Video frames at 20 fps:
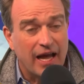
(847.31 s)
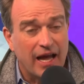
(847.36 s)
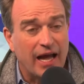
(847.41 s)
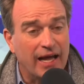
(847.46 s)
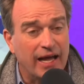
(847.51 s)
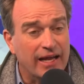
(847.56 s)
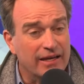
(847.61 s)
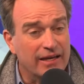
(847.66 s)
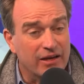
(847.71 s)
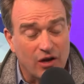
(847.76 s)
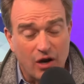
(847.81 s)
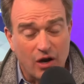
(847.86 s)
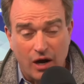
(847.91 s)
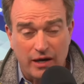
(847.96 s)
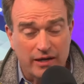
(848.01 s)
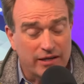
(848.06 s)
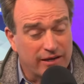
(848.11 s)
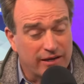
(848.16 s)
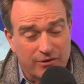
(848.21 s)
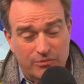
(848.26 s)
And
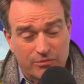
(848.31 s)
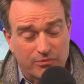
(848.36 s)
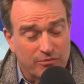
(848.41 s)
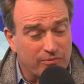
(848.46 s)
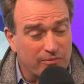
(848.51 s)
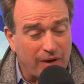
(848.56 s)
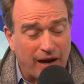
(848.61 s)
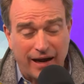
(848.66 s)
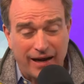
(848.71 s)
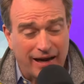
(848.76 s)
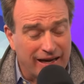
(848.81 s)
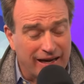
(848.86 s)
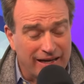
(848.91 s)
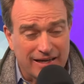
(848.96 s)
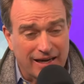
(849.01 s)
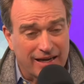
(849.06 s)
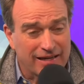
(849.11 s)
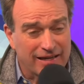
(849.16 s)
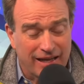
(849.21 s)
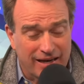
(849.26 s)
I, you know, I, I,
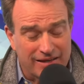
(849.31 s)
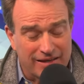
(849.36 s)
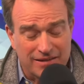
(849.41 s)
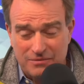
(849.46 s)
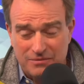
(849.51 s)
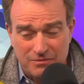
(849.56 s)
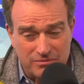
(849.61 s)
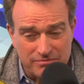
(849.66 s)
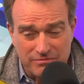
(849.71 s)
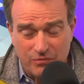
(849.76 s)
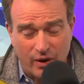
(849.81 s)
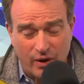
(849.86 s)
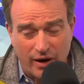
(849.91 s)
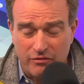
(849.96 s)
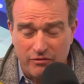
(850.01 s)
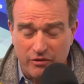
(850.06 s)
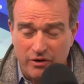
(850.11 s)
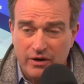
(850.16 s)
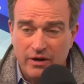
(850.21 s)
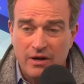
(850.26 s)
I get it,
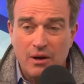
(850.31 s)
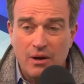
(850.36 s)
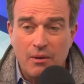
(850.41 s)
whatever.